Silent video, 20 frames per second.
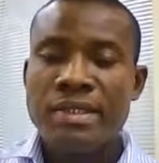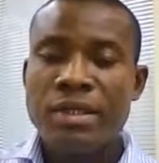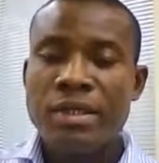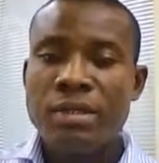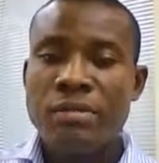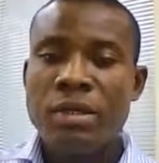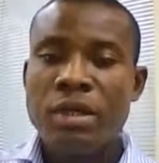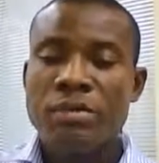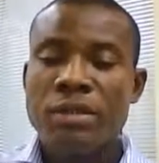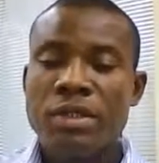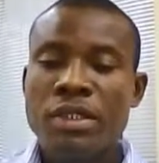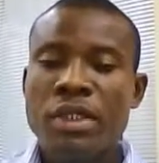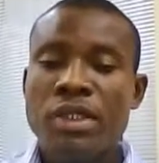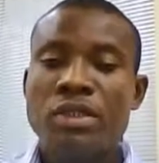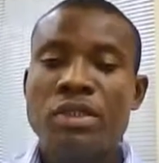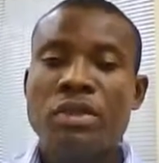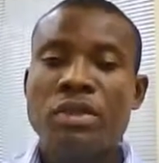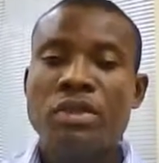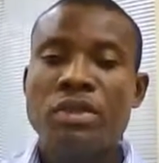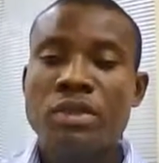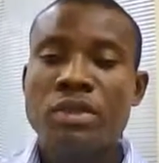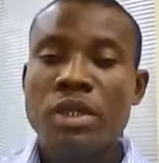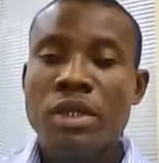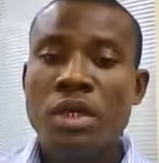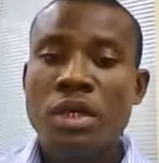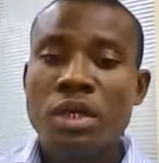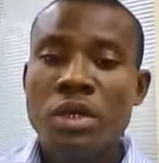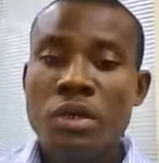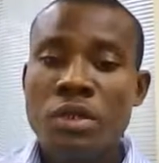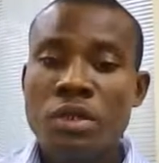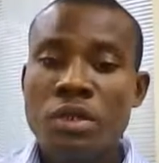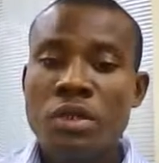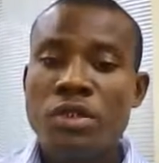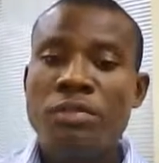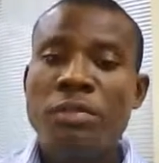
Some applications you just